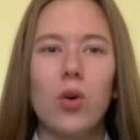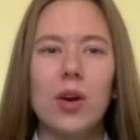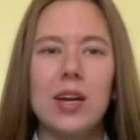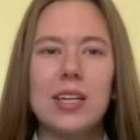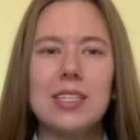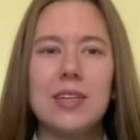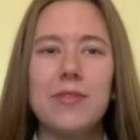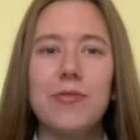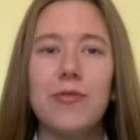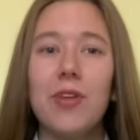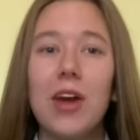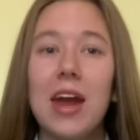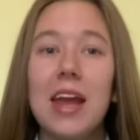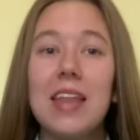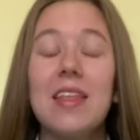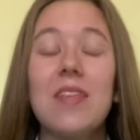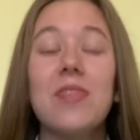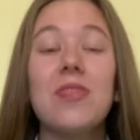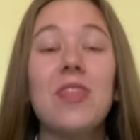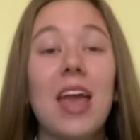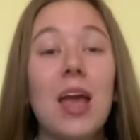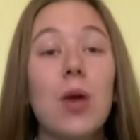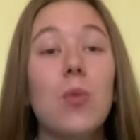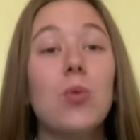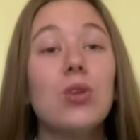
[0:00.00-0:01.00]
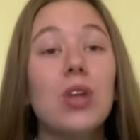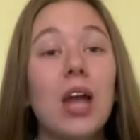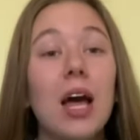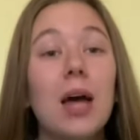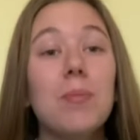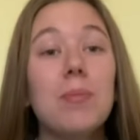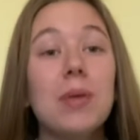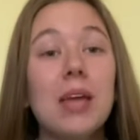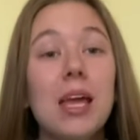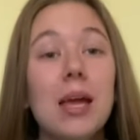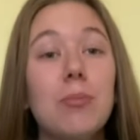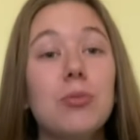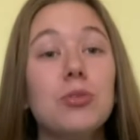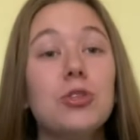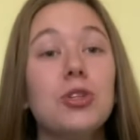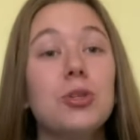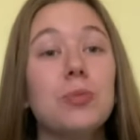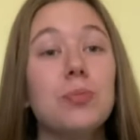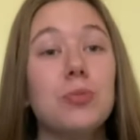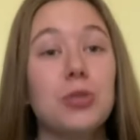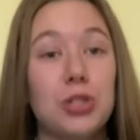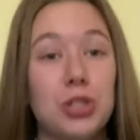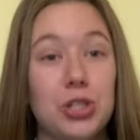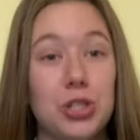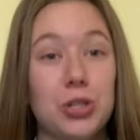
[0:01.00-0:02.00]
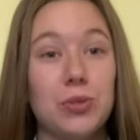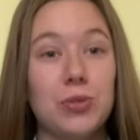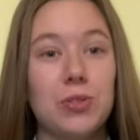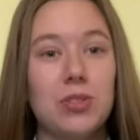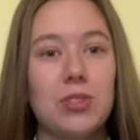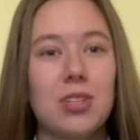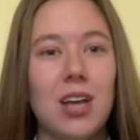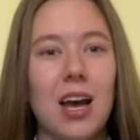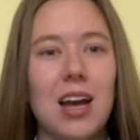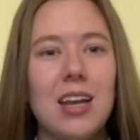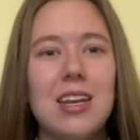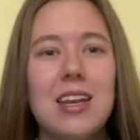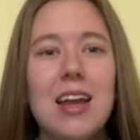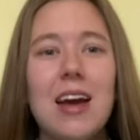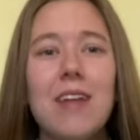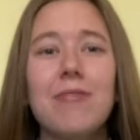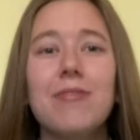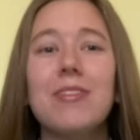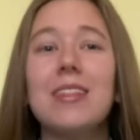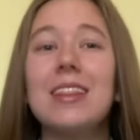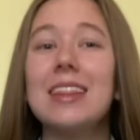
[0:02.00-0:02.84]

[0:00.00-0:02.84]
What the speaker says: is afraid that they will not be able to produce enough